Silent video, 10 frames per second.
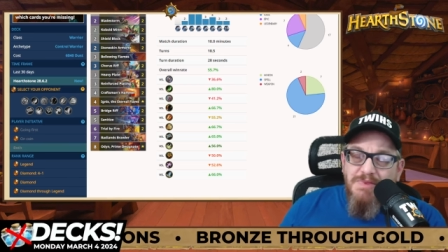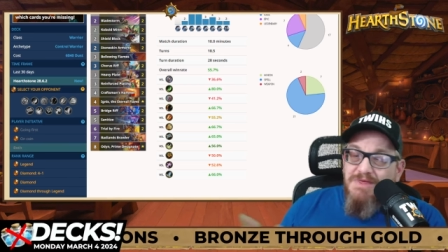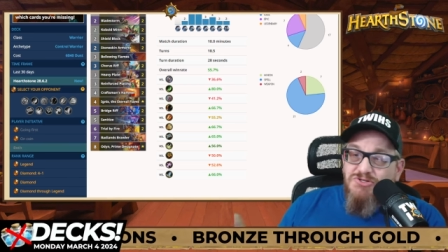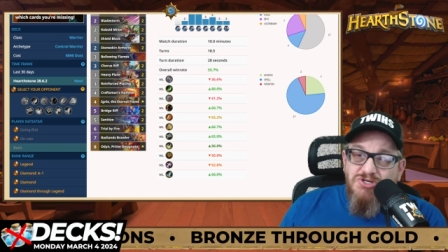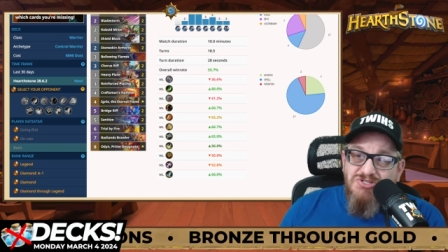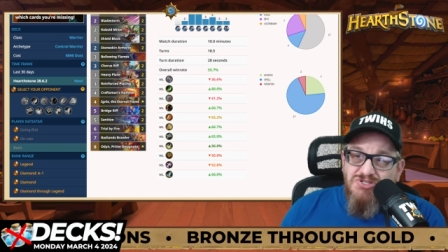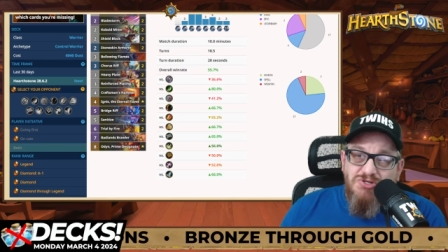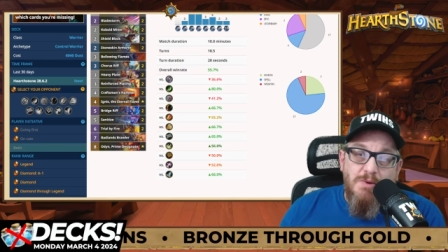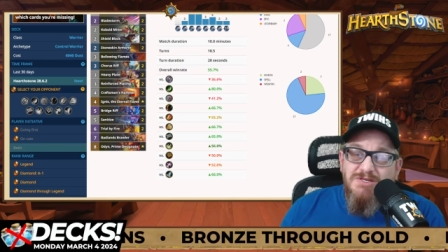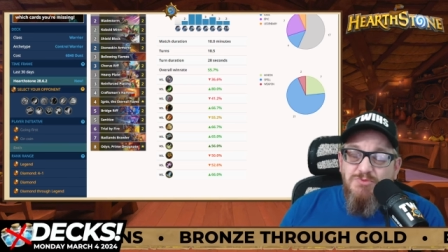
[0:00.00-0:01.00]
It's just
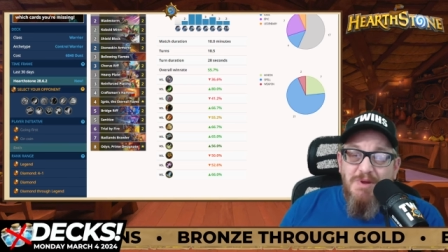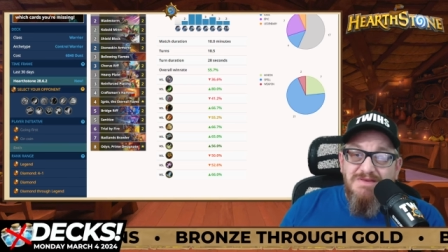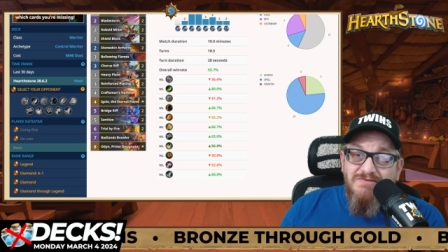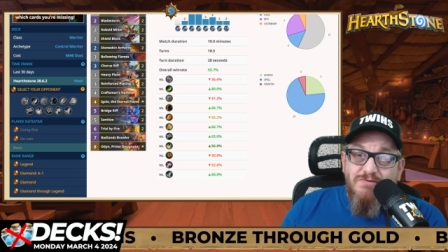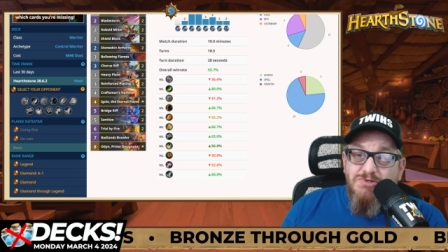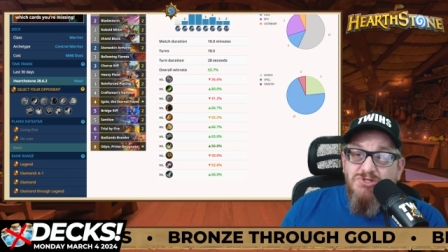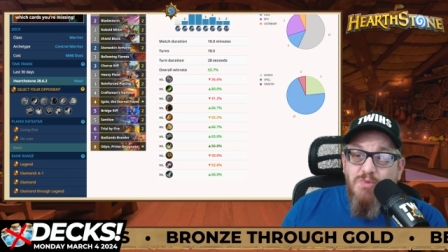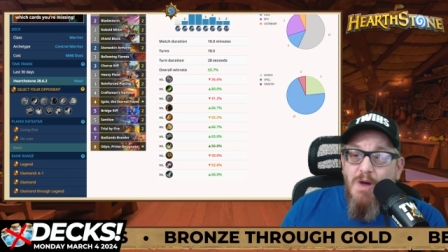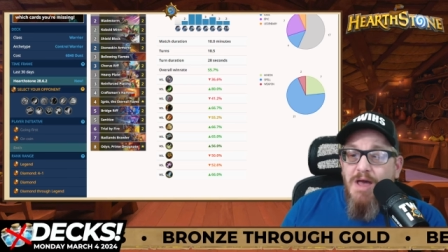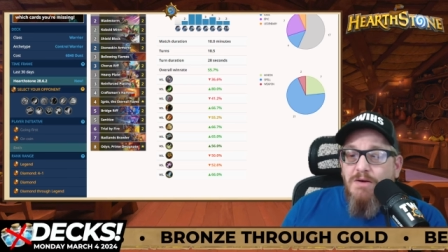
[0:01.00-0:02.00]
so expensive, which is
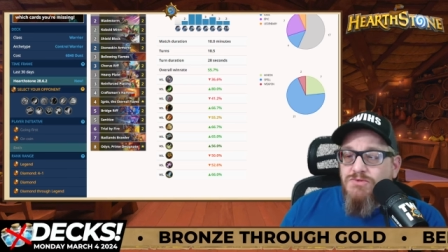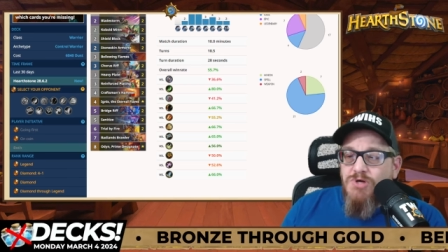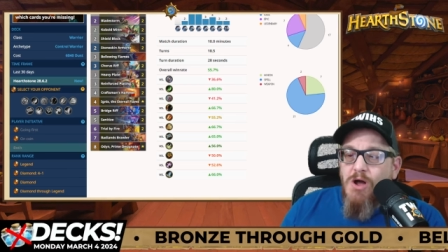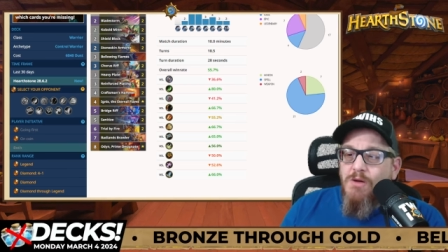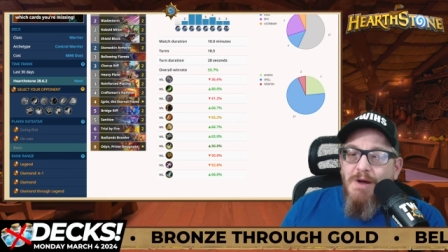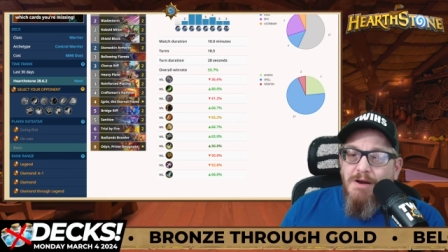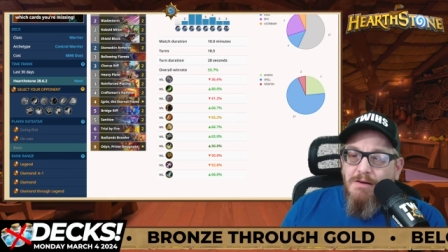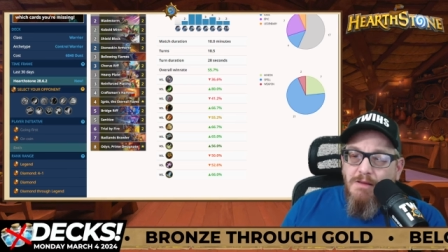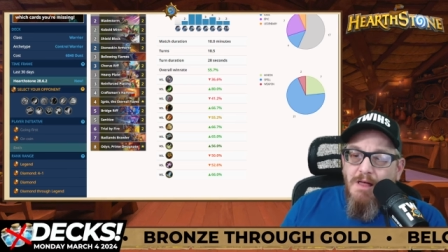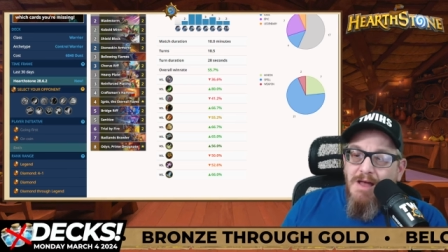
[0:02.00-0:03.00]
why I don't talk about
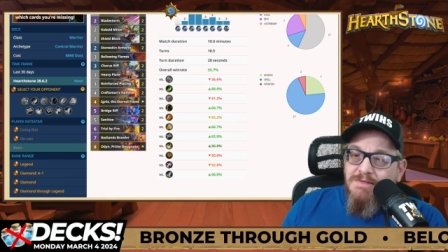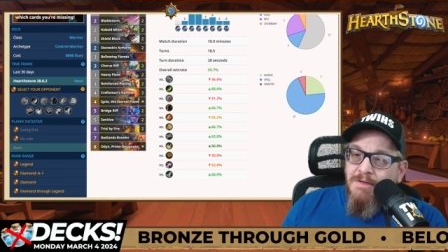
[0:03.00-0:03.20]
it a lot.